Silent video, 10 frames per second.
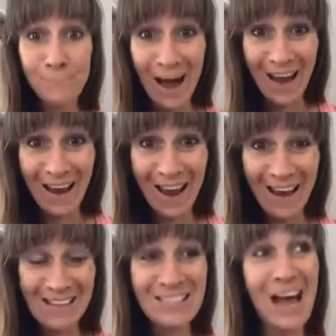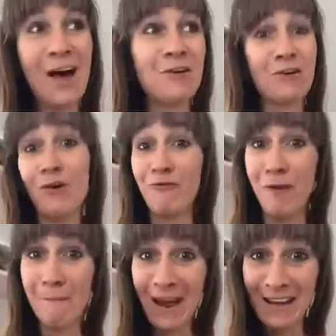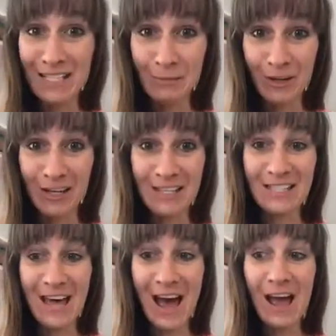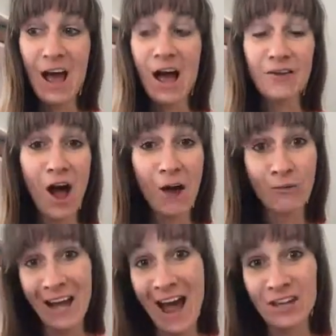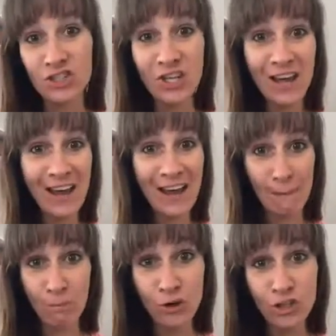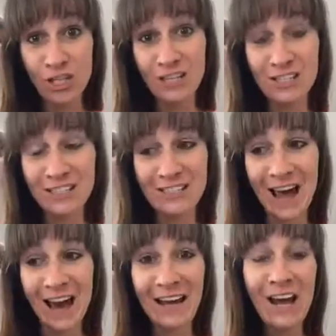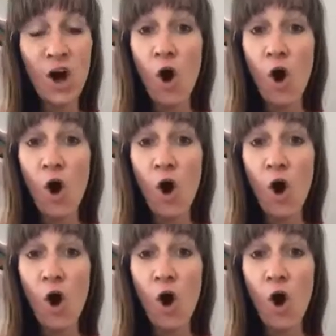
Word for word: But I can tell you from my experience that not rehashing it and pushing it to the side